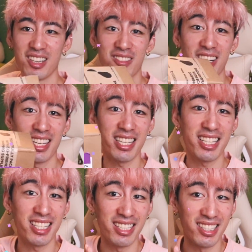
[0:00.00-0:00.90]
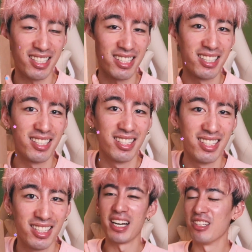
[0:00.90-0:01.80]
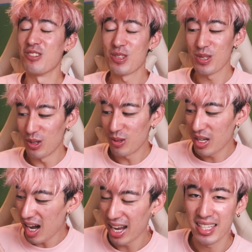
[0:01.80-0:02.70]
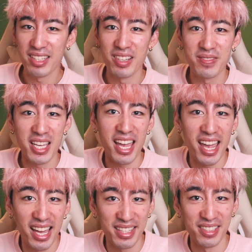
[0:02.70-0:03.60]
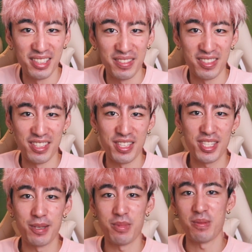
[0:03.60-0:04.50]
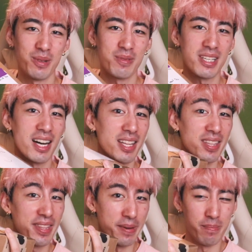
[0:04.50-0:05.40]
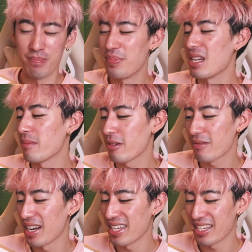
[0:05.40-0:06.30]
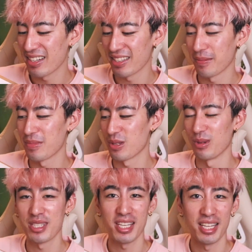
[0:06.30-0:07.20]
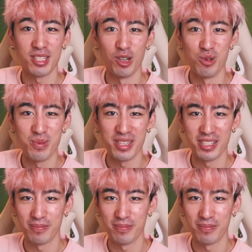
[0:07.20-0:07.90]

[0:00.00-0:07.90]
right here. Violet was so kind enough to hand deliver this to me, but we got the baby right here and I'm so excited to open it.